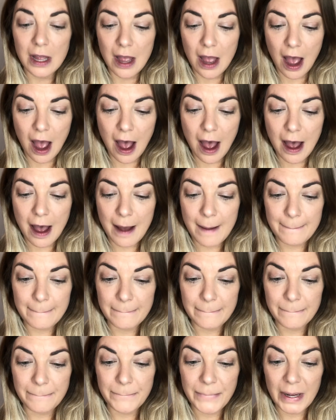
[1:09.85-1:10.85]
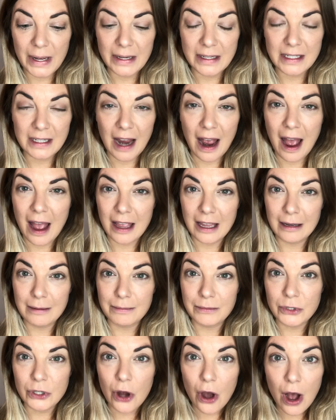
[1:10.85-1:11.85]
but I
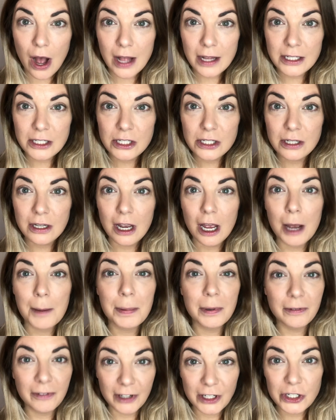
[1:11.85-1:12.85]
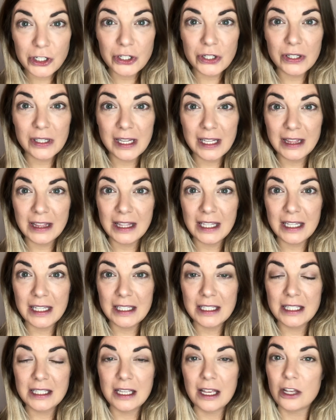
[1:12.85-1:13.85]
am not a professional at
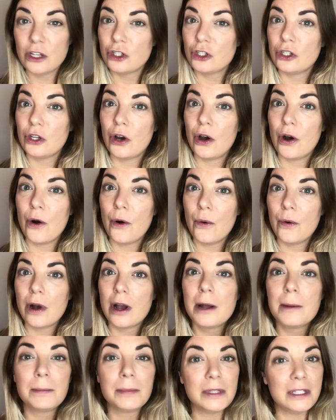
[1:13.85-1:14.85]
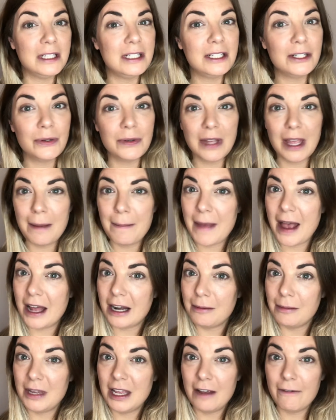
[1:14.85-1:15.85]
this, so please don't get mad at
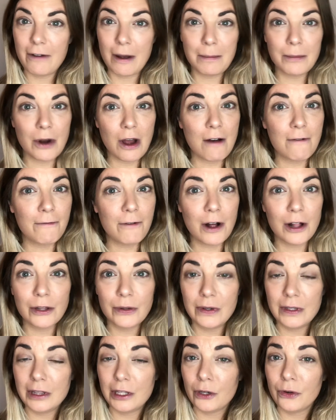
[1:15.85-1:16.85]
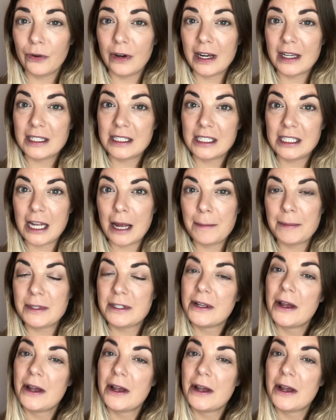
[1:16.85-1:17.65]
me if I'm not following the correct steps,